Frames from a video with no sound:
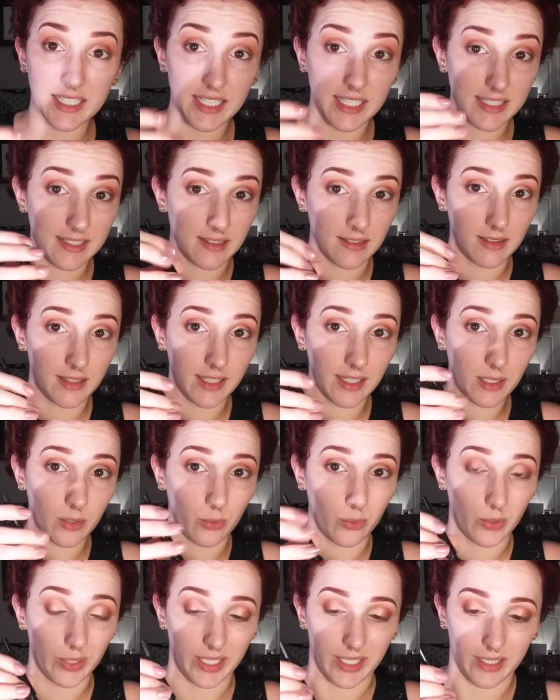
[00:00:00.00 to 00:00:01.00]
is
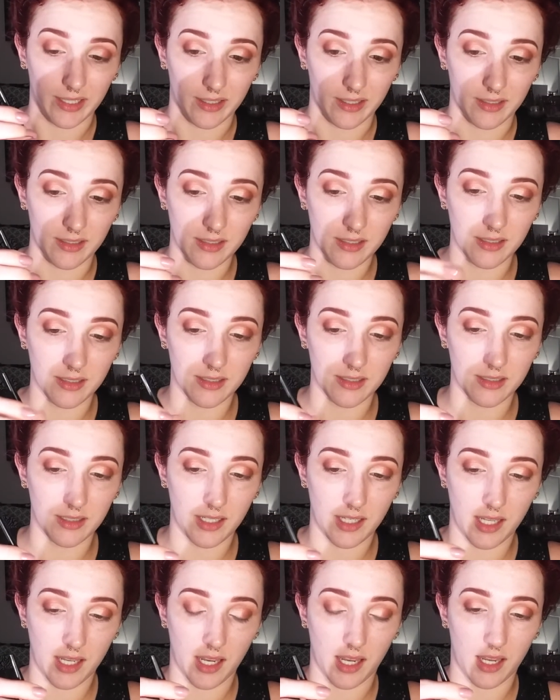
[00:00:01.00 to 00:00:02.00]
liquid
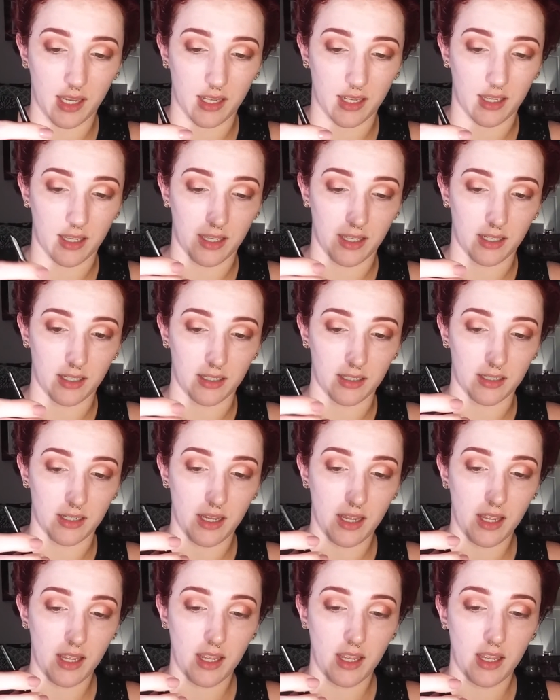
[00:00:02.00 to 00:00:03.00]
and
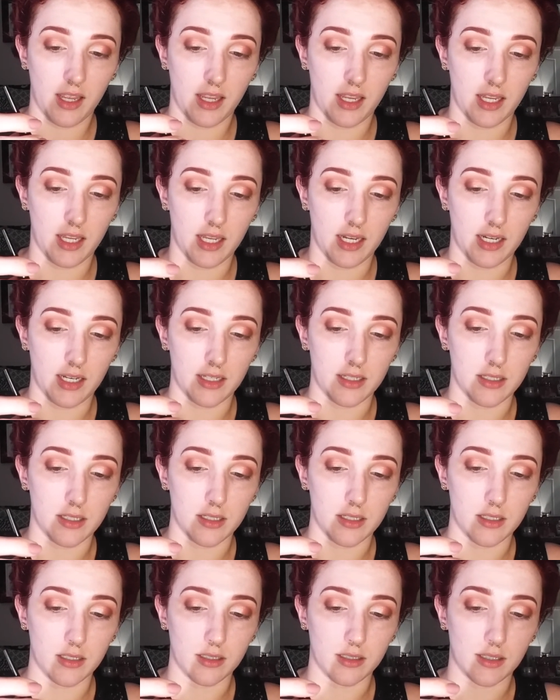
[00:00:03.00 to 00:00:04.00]
it
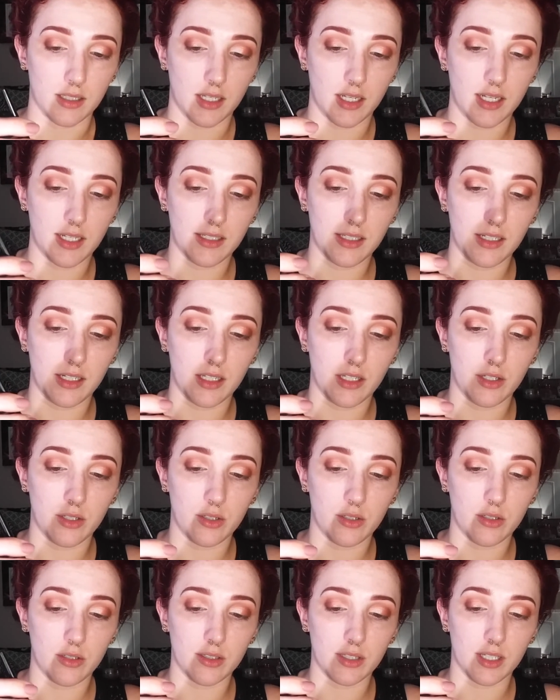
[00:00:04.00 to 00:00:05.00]
is easy to
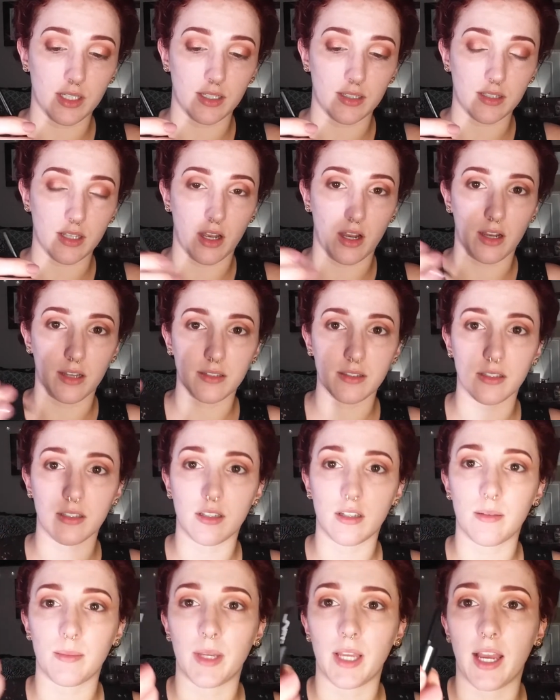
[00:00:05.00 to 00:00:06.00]
use. It's
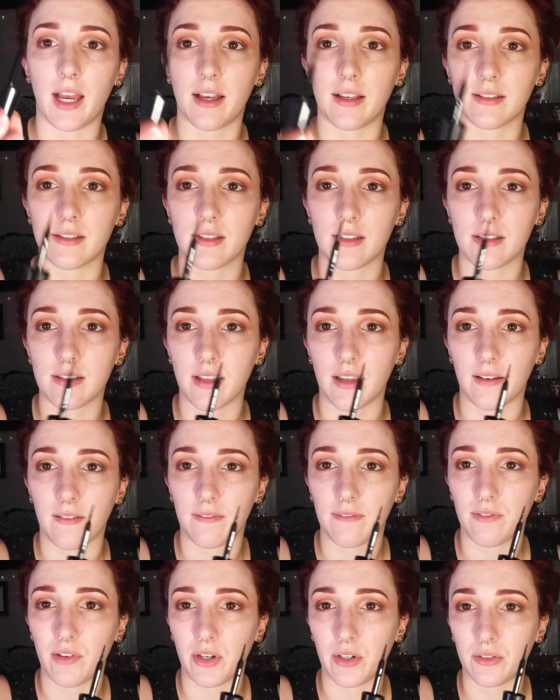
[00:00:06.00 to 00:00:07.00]
awesome. It has this like
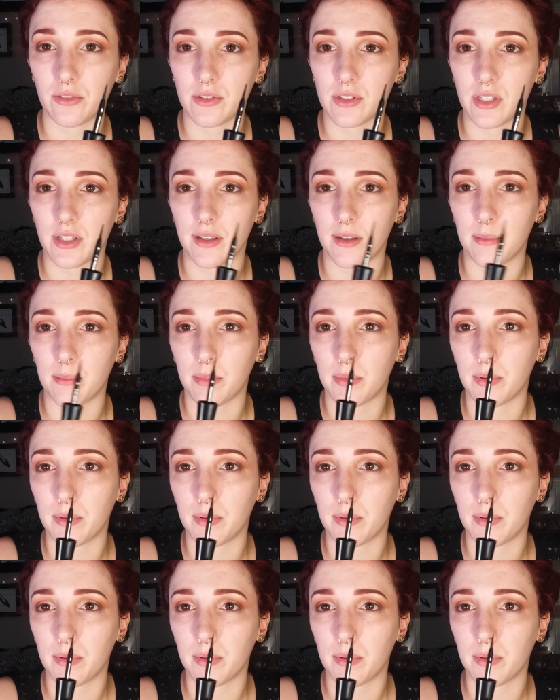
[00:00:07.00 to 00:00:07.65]
felt tip